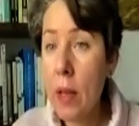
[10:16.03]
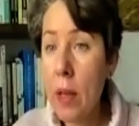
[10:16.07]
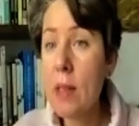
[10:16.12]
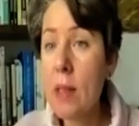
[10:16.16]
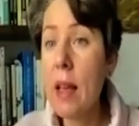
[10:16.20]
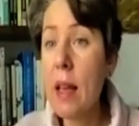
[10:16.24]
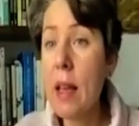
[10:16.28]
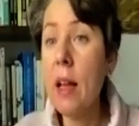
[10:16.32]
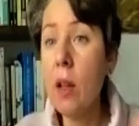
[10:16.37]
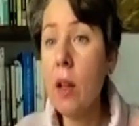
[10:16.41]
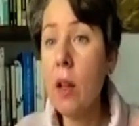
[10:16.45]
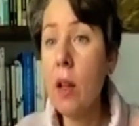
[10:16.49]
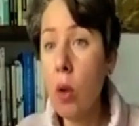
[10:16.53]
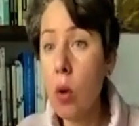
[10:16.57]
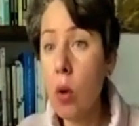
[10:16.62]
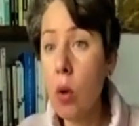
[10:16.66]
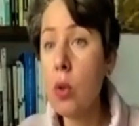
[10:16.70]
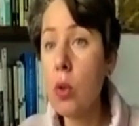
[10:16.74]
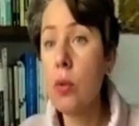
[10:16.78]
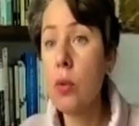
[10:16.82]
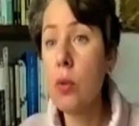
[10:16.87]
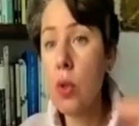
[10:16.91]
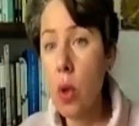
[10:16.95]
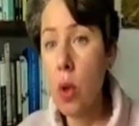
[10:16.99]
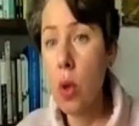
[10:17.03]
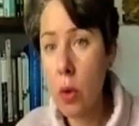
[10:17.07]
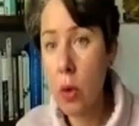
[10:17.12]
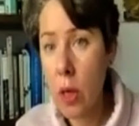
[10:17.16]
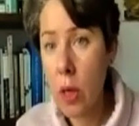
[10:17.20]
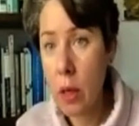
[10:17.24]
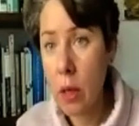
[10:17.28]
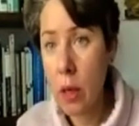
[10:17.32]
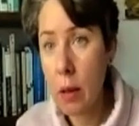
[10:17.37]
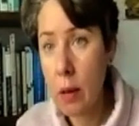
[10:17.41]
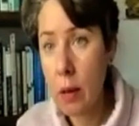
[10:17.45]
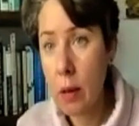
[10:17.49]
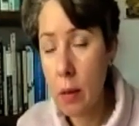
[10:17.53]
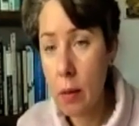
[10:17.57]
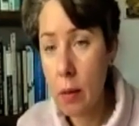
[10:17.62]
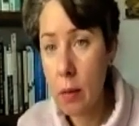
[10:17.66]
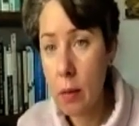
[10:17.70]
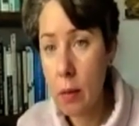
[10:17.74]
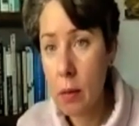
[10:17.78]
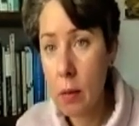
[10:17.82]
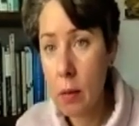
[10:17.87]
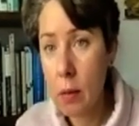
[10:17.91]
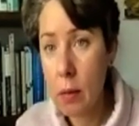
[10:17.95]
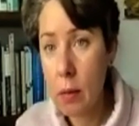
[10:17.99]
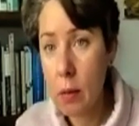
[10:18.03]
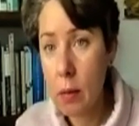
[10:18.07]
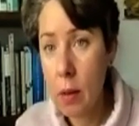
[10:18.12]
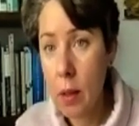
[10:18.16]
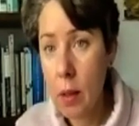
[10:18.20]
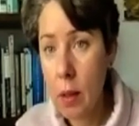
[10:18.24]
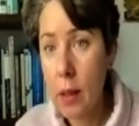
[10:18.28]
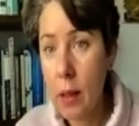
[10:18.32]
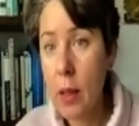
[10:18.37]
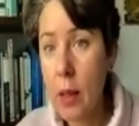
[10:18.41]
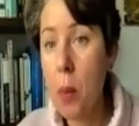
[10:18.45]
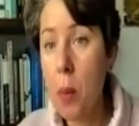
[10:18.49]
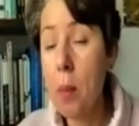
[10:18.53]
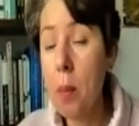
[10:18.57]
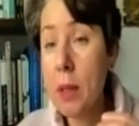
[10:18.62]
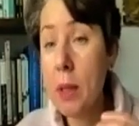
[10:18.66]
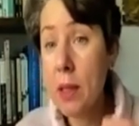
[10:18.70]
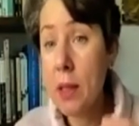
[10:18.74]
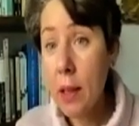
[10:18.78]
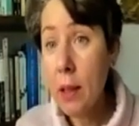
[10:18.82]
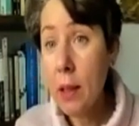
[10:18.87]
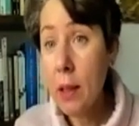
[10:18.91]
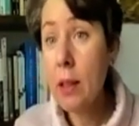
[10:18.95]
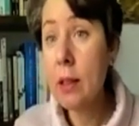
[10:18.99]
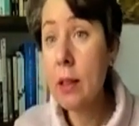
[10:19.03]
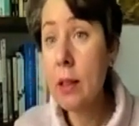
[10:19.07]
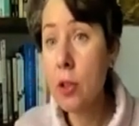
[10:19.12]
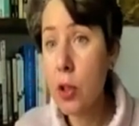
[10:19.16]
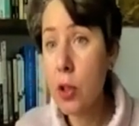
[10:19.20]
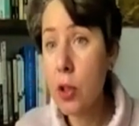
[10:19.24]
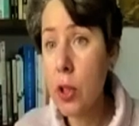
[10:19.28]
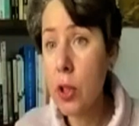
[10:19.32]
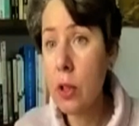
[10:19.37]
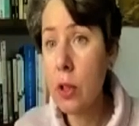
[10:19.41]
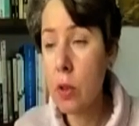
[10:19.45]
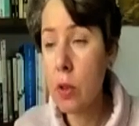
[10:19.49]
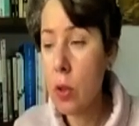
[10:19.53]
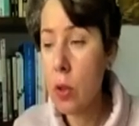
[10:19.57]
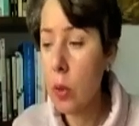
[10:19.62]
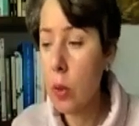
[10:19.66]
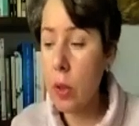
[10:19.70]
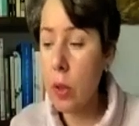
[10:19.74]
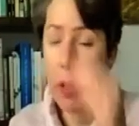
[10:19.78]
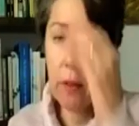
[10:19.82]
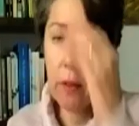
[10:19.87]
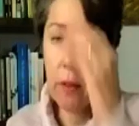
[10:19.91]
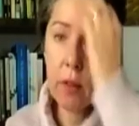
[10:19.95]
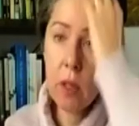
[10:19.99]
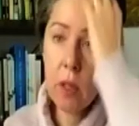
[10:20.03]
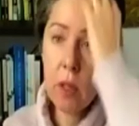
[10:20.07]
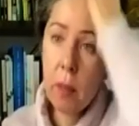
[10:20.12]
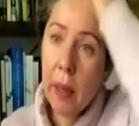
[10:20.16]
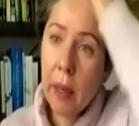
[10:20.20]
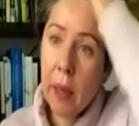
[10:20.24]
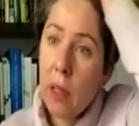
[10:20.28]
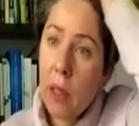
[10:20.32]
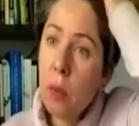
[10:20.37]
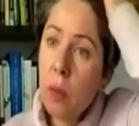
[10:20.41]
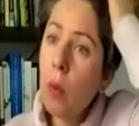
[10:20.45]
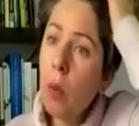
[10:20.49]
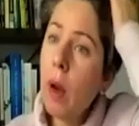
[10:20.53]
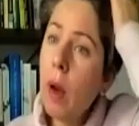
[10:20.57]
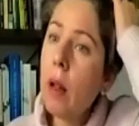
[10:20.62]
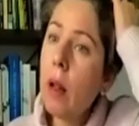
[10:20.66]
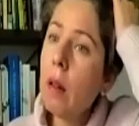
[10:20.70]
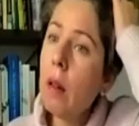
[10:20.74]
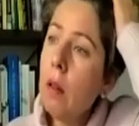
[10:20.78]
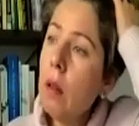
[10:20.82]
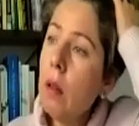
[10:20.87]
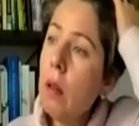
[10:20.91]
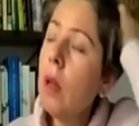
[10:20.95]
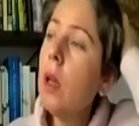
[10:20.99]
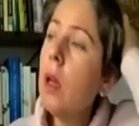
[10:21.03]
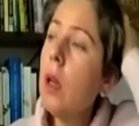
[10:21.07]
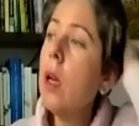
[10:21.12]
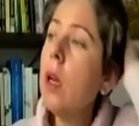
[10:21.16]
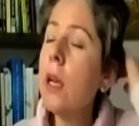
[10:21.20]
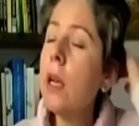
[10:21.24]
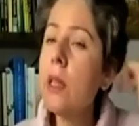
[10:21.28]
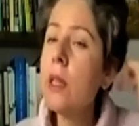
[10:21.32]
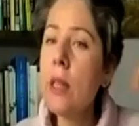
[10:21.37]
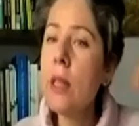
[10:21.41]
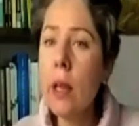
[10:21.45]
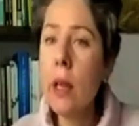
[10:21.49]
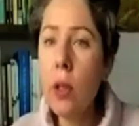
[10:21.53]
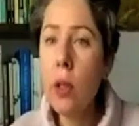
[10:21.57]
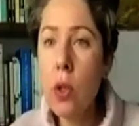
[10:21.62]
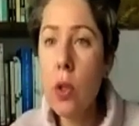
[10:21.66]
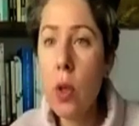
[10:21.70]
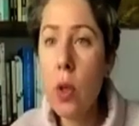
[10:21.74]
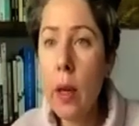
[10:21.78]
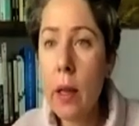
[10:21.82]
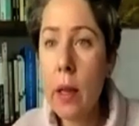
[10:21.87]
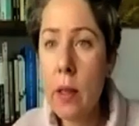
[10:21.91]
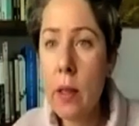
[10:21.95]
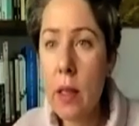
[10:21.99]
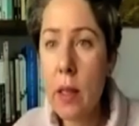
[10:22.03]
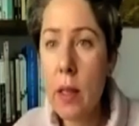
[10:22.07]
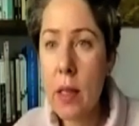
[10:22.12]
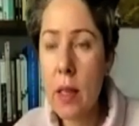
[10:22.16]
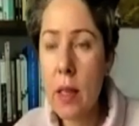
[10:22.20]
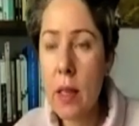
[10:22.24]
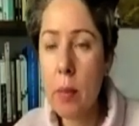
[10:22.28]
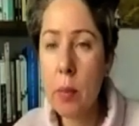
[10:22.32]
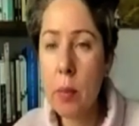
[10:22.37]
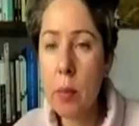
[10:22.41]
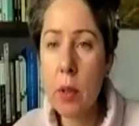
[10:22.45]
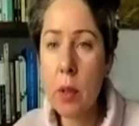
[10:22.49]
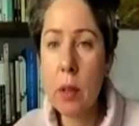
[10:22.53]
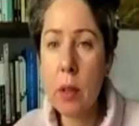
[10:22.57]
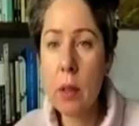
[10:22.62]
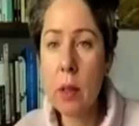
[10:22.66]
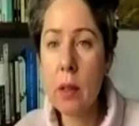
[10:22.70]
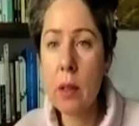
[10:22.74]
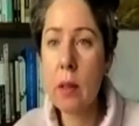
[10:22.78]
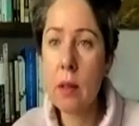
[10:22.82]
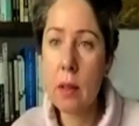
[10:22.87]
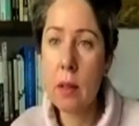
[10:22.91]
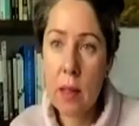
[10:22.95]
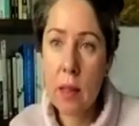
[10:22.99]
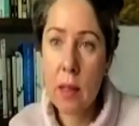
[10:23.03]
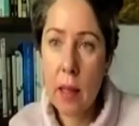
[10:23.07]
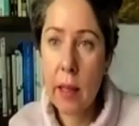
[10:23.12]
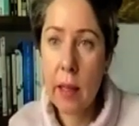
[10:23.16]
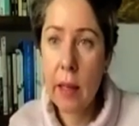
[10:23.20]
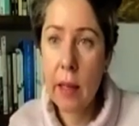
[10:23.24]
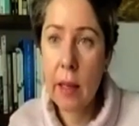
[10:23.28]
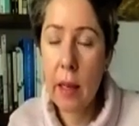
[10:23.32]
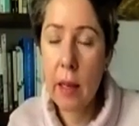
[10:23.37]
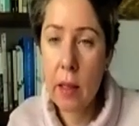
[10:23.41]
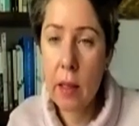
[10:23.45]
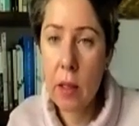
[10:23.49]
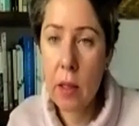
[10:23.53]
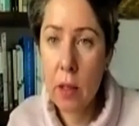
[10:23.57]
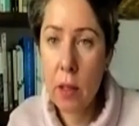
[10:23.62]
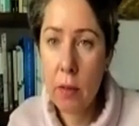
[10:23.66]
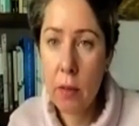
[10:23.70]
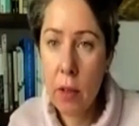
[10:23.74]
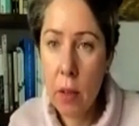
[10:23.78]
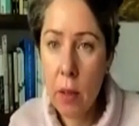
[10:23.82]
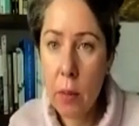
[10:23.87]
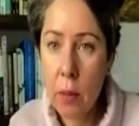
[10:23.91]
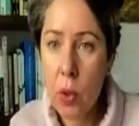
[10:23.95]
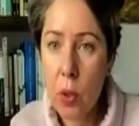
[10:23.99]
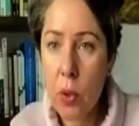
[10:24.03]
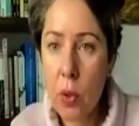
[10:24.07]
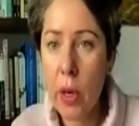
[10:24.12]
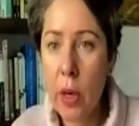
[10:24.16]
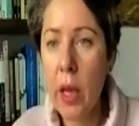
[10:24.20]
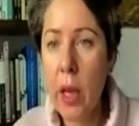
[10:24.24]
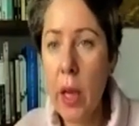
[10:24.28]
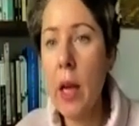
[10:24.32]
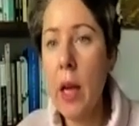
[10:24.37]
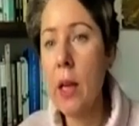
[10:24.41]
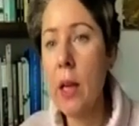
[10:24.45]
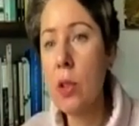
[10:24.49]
with a lot of tonic. Now, botanical gin and tonic, if it's made well, it's actually antiseptic and slightly anti-inflammatory.